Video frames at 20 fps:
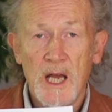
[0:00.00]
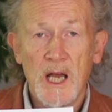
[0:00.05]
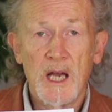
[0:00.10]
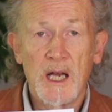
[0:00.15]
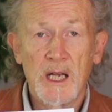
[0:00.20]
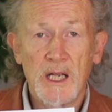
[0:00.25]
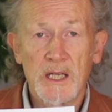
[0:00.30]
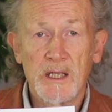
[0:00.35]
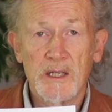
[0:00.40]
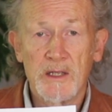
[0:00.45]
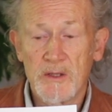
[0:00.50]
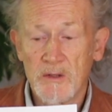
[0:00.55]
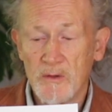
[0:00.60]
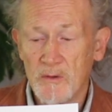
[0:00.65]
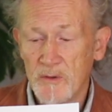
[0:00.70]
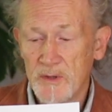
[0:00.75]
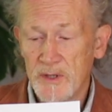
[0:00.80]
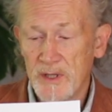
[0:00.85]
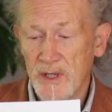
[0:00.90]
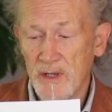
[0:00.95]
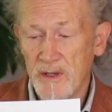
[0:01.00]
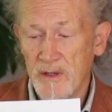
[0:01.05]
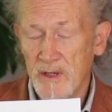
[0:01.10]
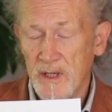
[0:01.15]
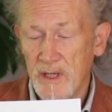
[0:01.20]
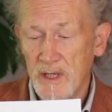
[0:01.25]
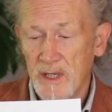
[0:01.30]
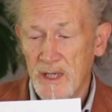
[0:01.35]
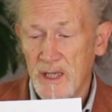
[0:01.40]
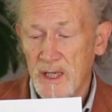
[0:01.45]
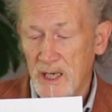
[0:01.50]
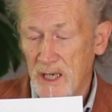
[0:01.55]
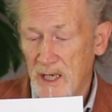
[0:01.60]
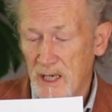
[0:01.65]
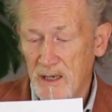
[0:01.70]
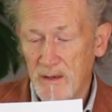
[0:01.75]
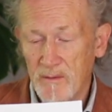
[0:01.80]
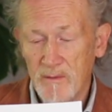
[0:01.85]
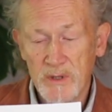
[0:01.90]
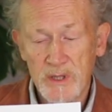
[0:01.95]
kind of torso,
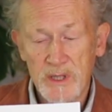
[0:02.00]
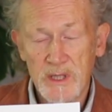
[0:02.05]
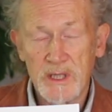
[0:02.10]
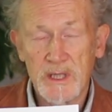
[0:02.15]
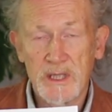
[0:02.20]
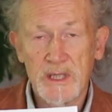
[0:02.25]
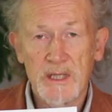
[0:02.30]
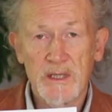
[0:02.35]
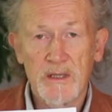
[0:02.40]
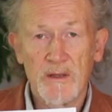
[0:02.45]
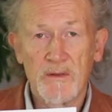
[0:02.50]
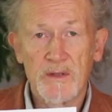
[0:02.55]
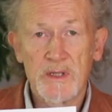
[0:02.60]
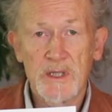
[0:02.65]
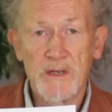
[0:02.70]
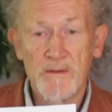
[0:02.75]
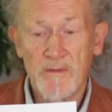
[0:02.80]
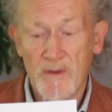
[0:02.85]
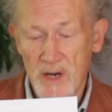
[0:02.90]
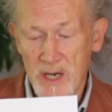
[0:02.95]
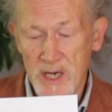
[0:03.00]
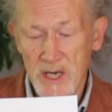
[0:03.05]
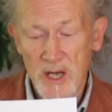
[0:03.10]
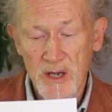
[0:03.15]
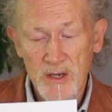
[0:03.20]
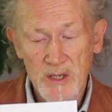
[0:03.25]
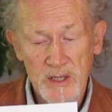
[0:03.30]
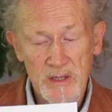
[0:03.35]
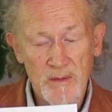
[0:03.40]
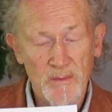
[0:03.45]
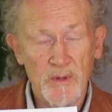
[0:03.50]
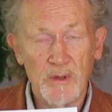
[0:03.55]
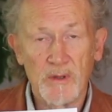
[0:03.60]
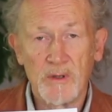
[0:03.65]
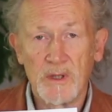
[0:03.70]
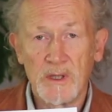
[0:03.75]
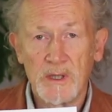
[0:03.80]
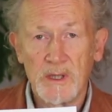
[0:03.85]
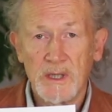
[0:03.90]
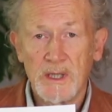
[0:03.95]
which is obviously very noticeable.